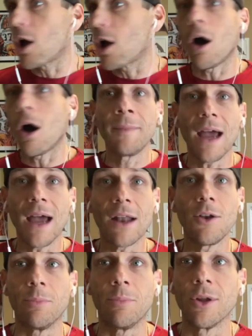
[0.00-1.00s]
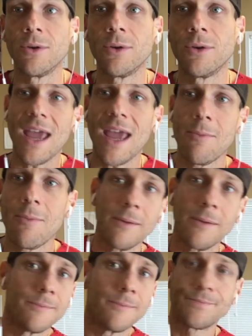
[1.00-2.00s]
called me out of the blue and said, "Hey,
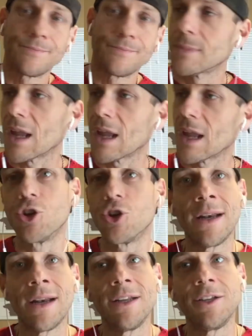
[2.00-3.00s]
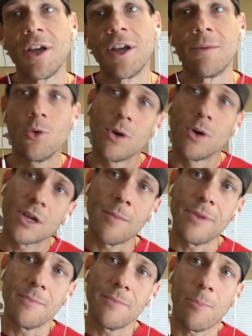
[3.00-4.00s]
bro, I'm joining the gym. You want to
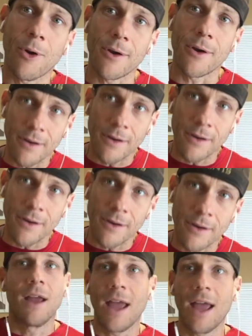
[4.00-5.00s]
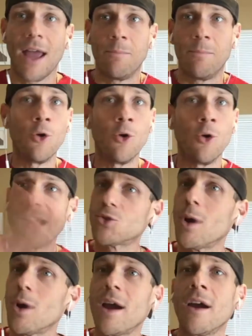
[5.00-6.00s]
come be my partner?" And boom,
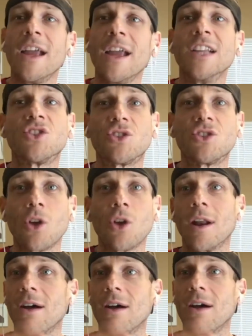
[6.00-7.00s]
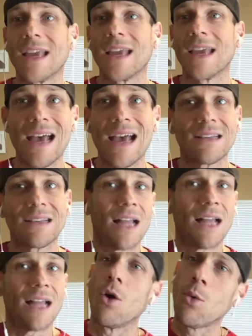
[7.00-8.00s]
that's where it started. I was like, yes,
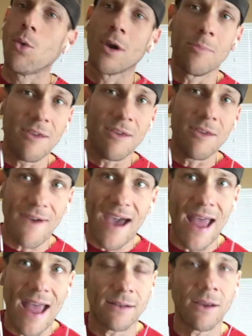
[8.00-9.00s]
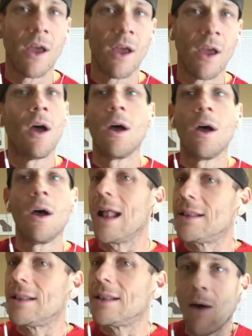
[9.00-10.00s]
I don't want to be fat.
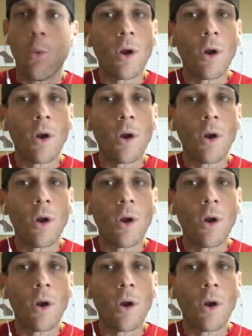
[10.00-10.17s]
I